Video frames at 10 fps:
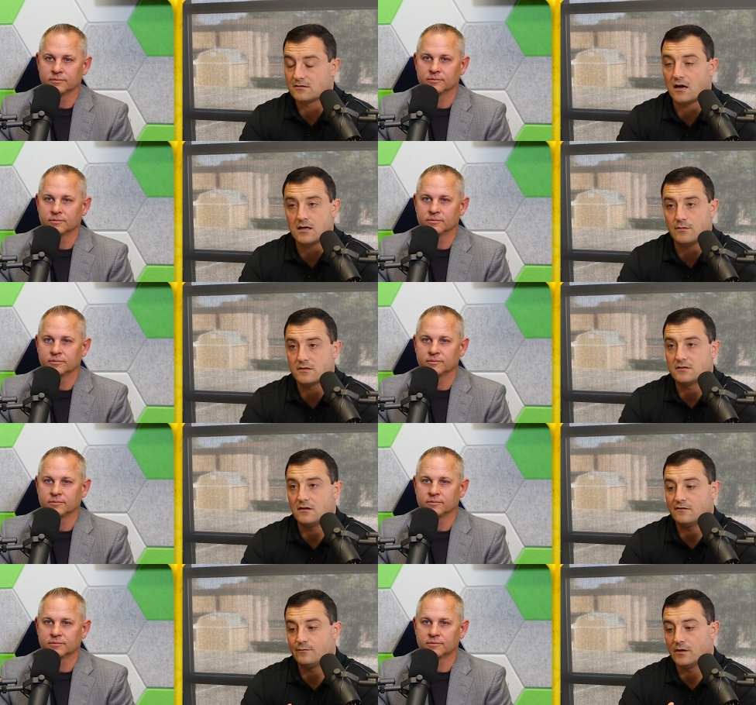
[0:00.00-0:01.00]
Speaker 1: to talk about
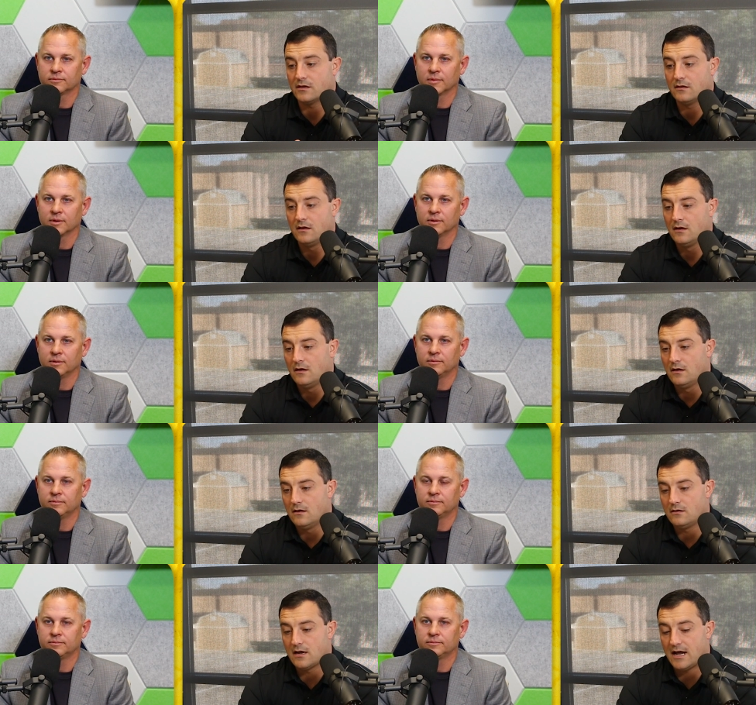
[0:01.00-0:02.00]
stuff, but
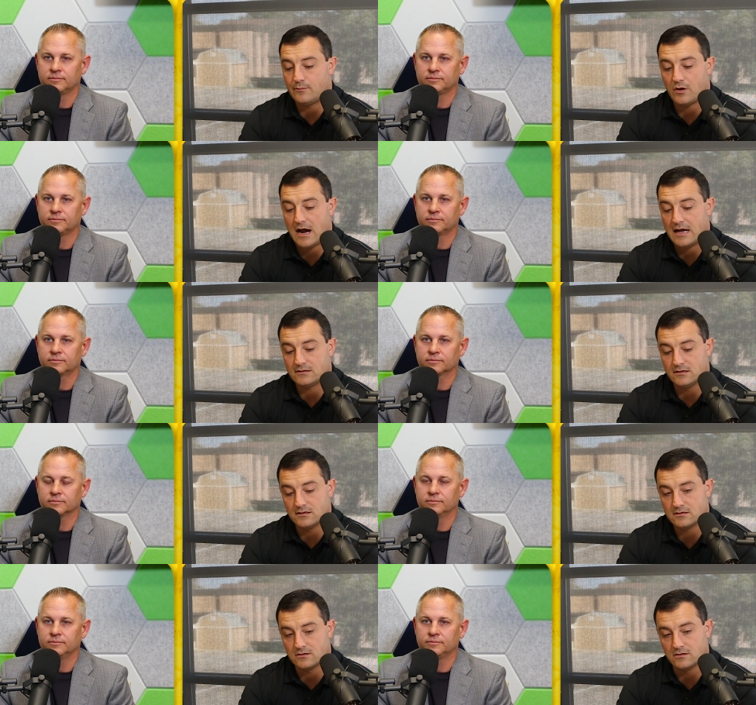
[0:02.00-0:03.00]
not at
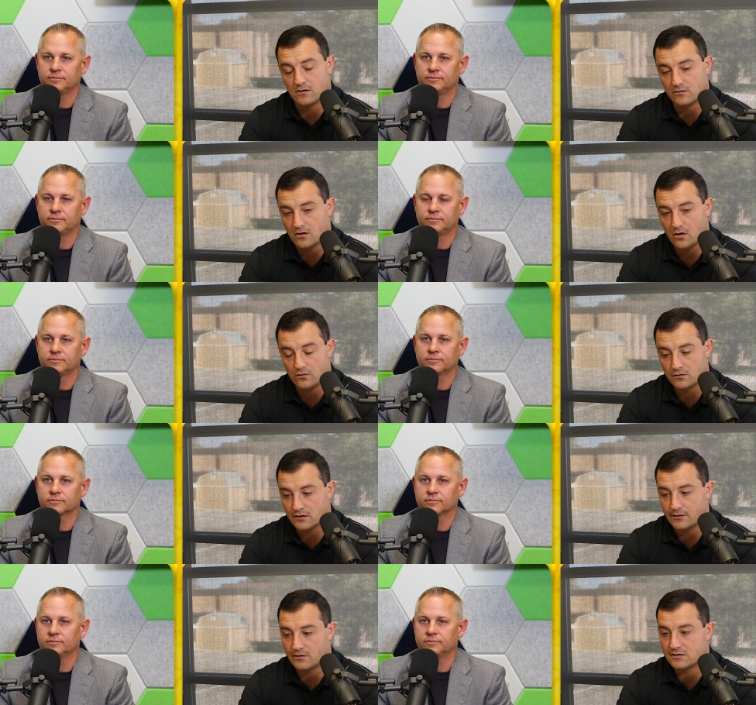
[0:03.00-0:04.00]
practice, so you don't know
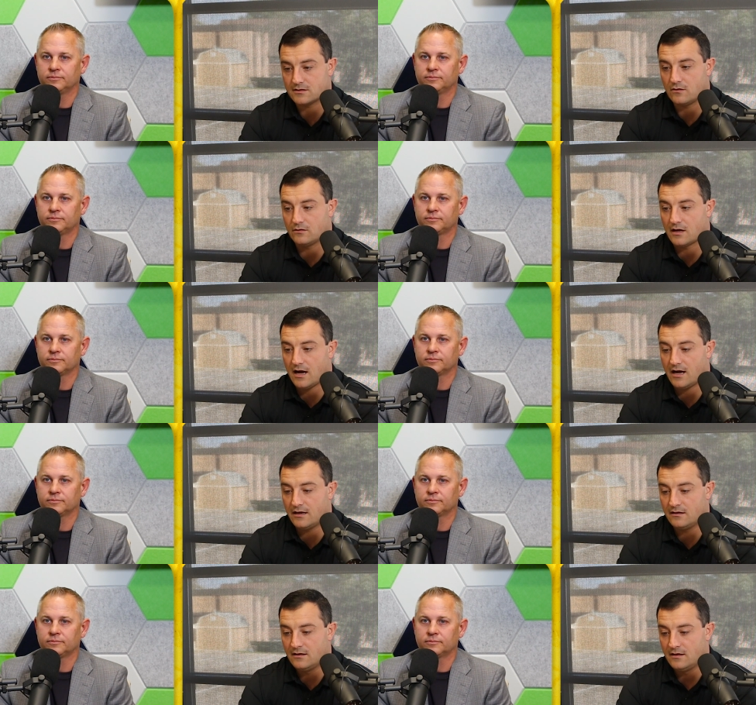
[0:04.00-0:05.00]
really what's going
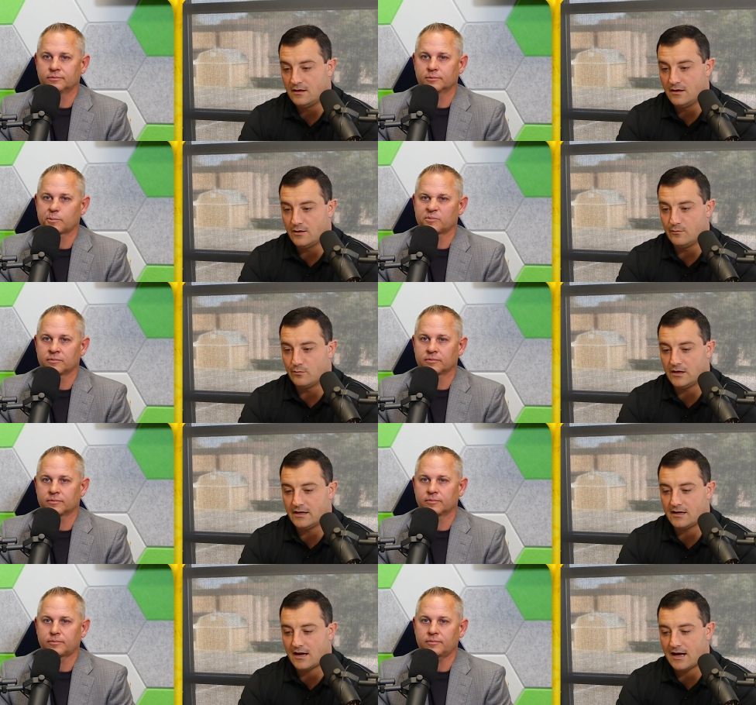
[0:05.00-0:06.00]
on.
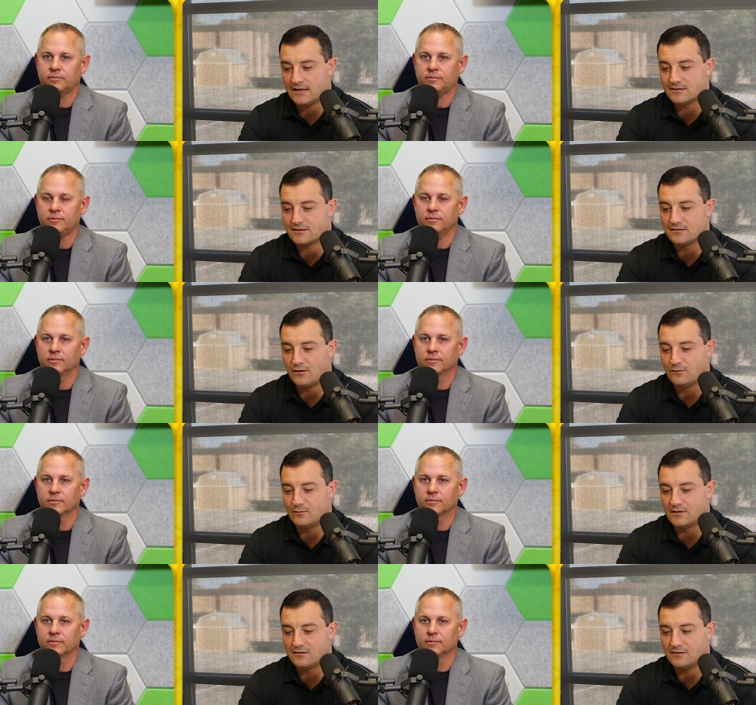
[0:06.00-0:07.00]
But I just know
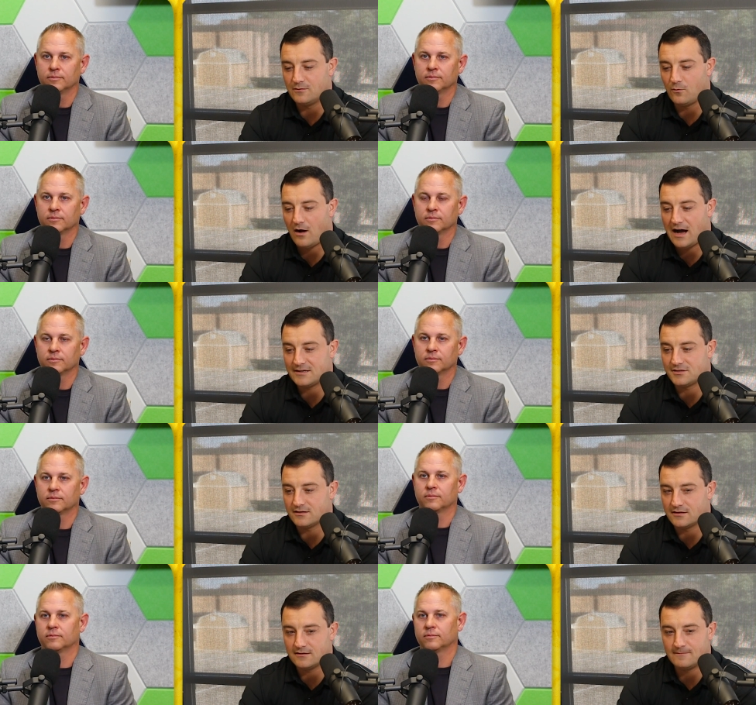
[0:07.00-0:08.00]
when you watch
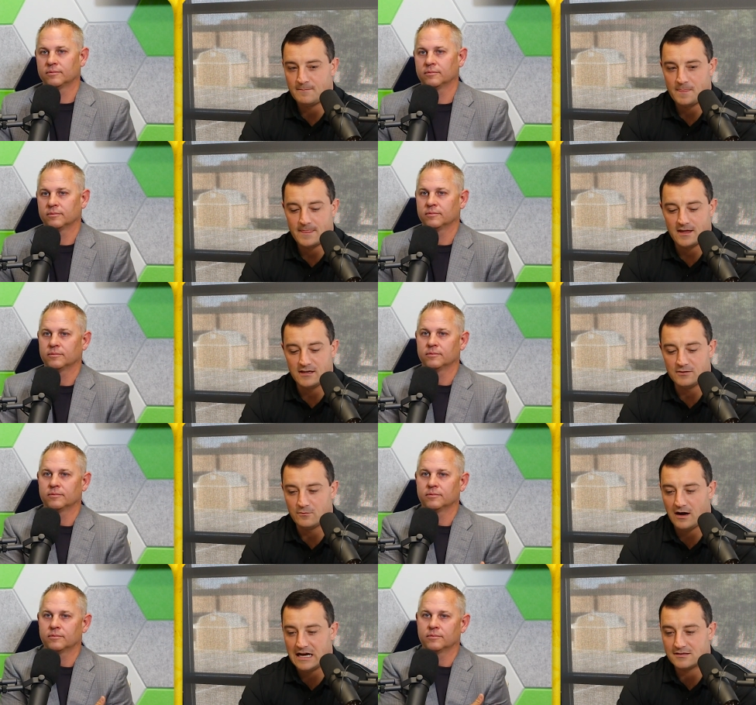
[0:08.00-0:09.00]
it and you
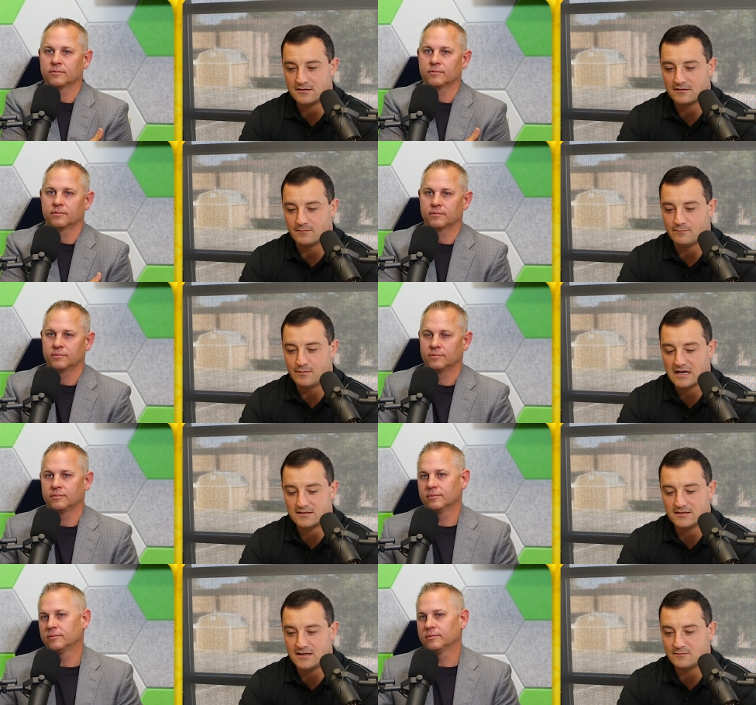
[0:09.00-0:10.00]
watch the
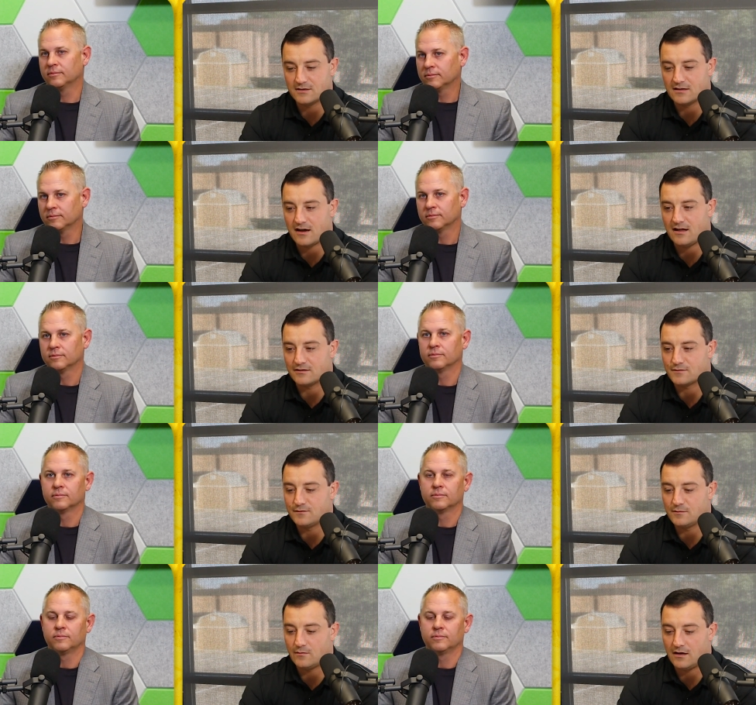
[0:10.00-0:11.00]
best teams in college
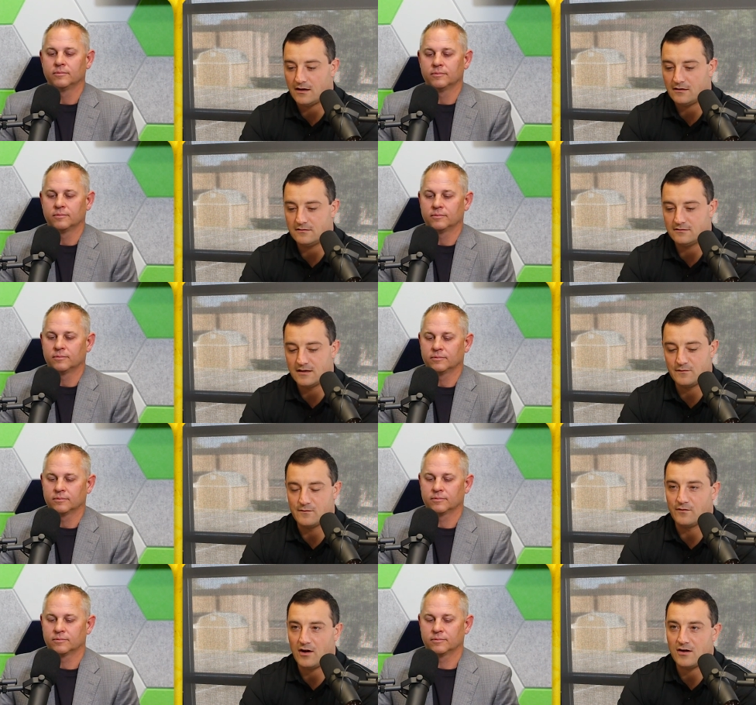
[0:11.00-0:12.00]
football, they've
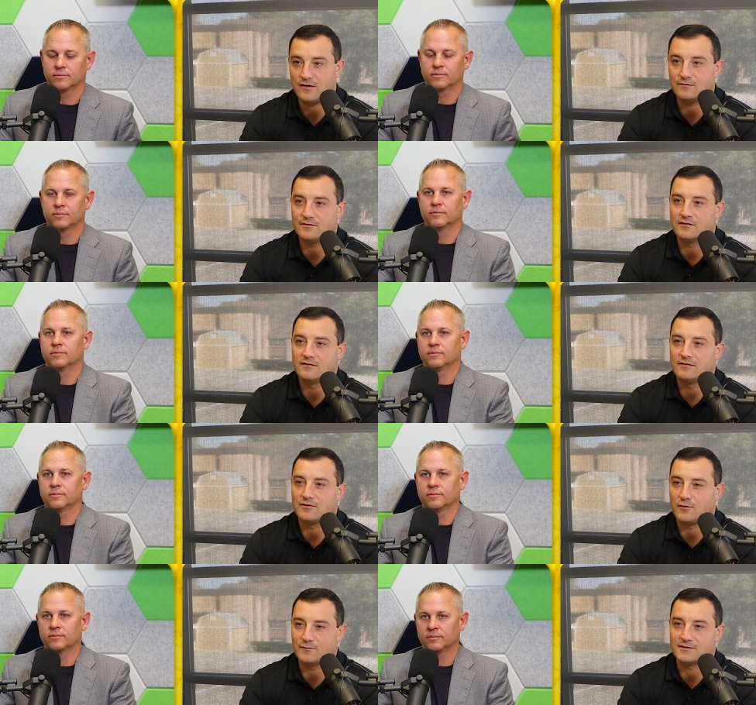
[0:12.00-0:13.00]
evolved
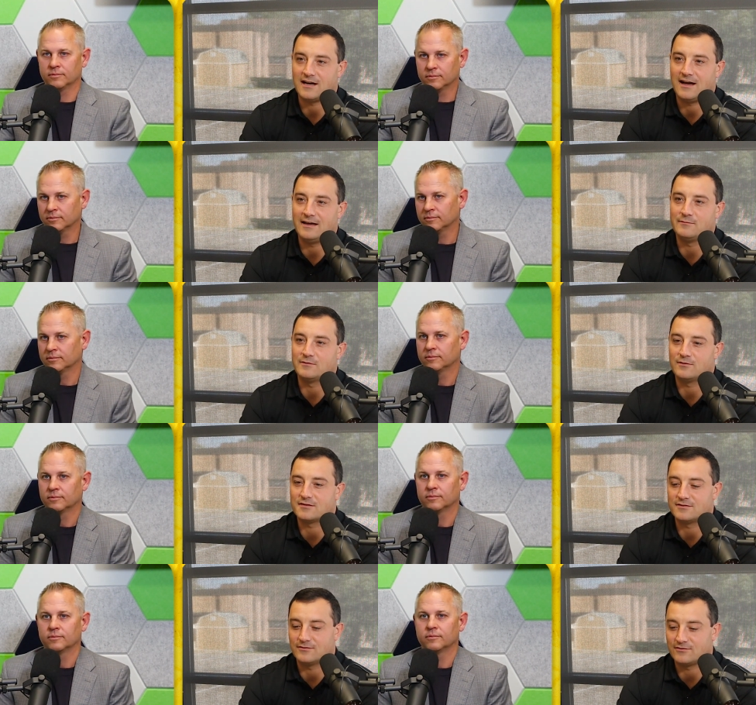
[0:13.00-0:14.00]
over time, and we're
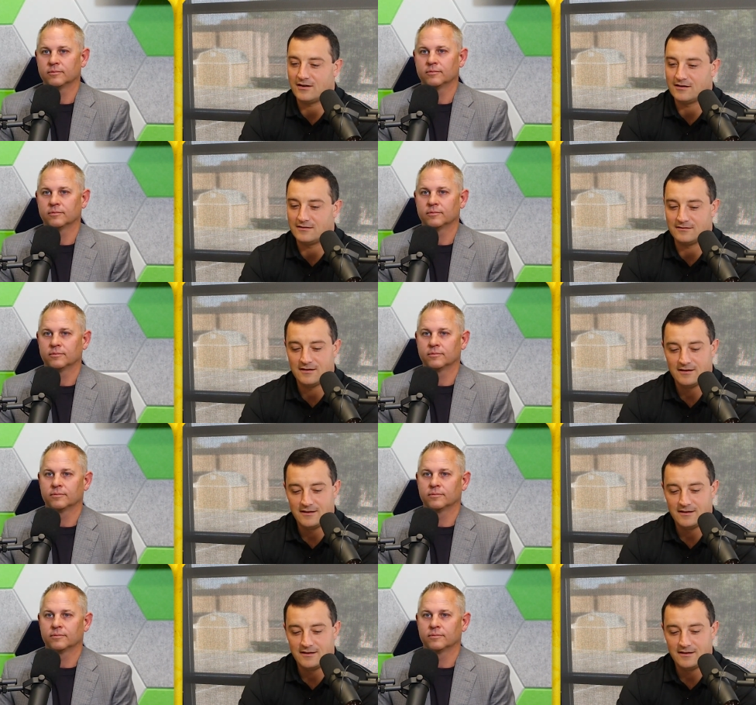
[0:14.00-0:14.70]
still running